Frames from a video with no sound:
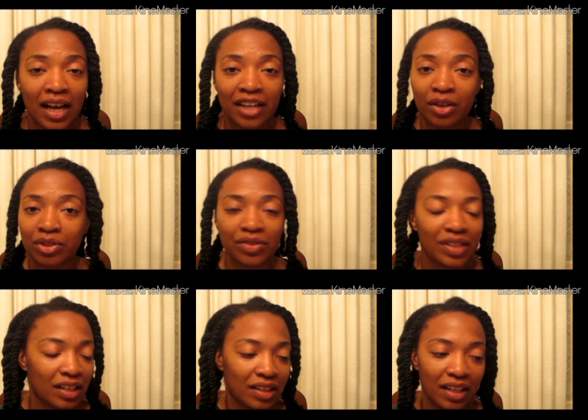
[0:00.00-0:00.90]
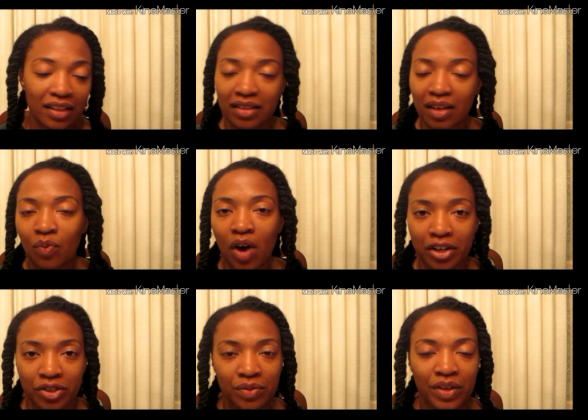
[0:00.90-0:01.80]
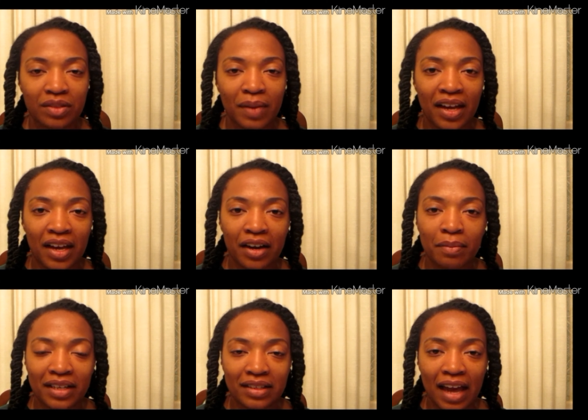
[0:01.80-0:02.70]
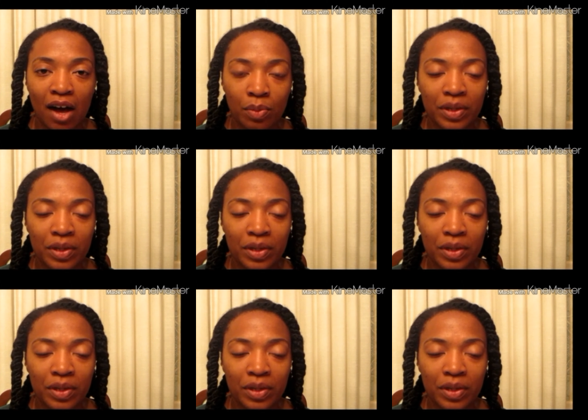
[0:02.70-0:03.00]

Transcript: I don't use anything except water to rinse my hair and my scalp,